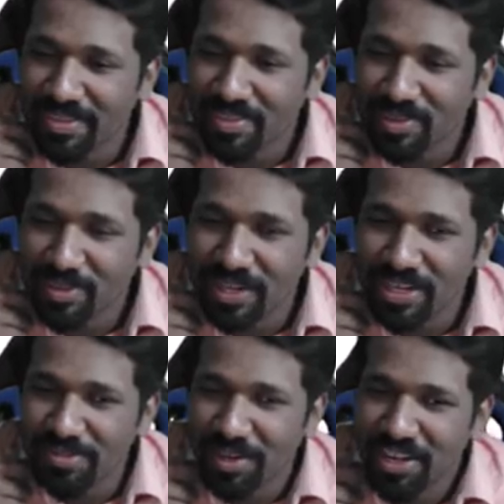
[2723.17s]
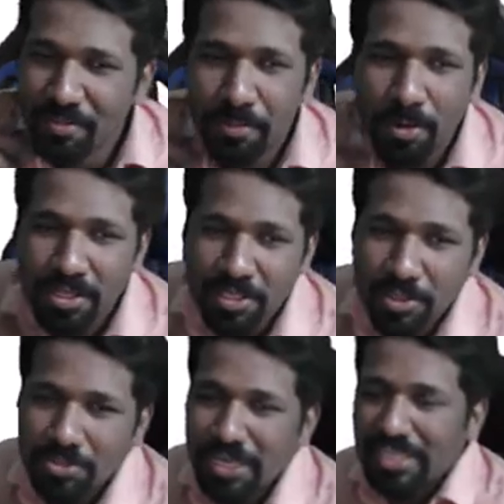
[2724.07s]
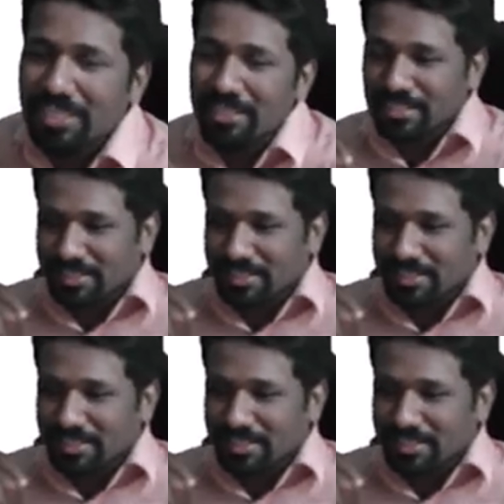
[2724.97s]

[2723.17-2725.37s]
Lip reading: So that is very important. So try this